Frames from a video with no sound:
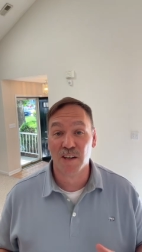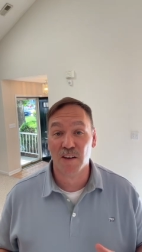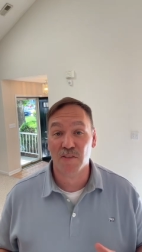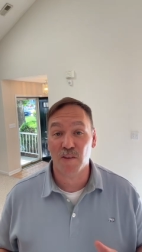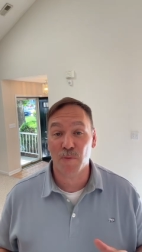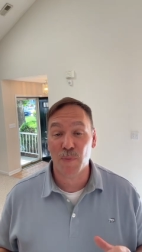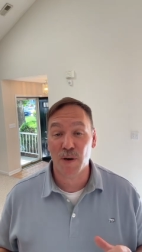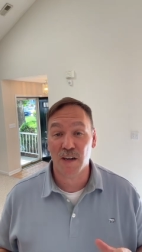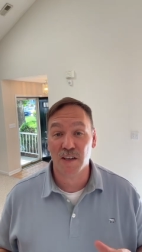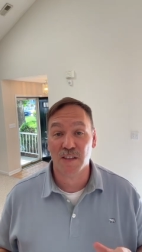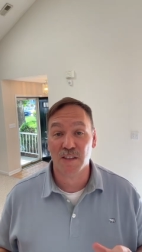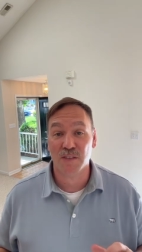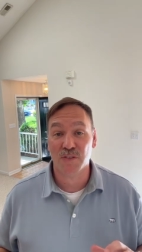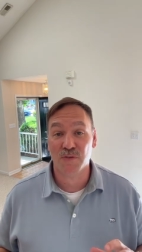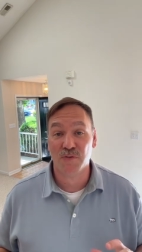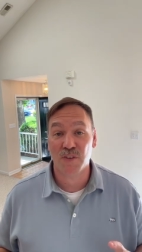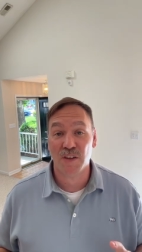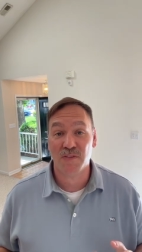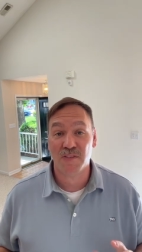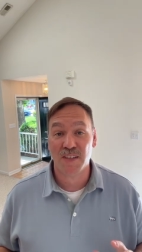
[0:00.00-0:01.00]
of America's
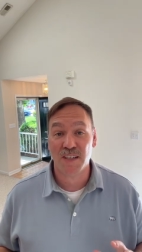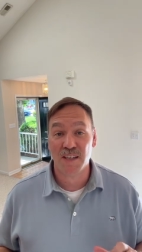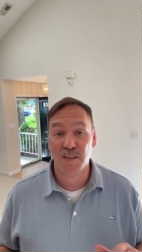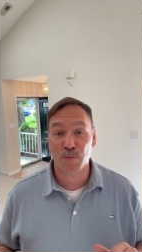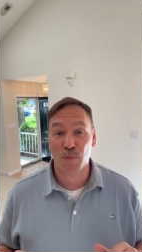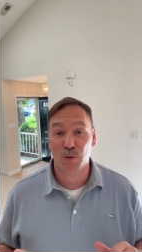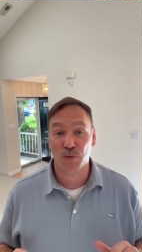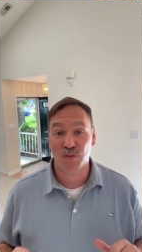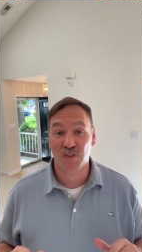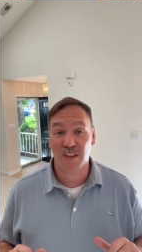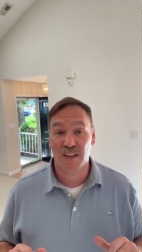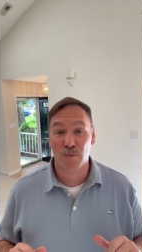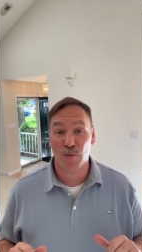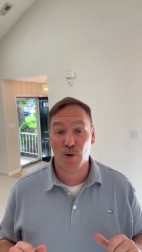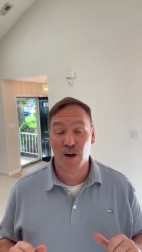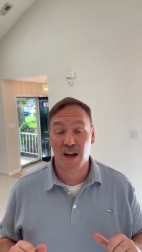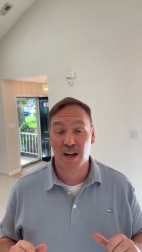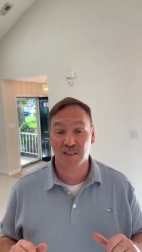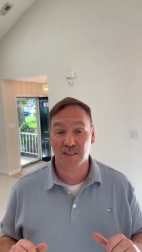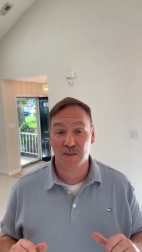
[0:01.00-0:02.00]
15 most stable
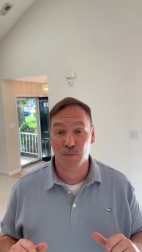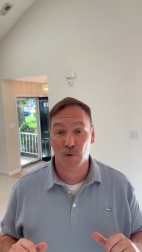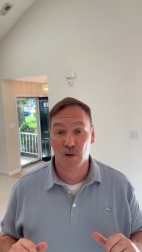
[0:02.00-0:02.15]
housing